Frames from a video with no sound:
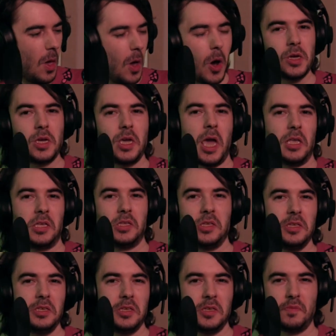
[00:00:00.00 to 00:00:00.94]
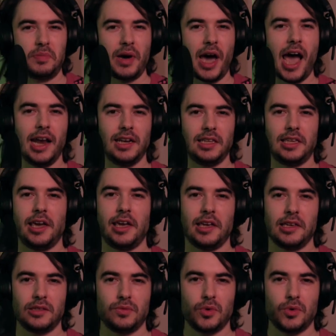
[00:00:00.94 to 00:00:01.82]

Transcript: Okay, so this is a podcast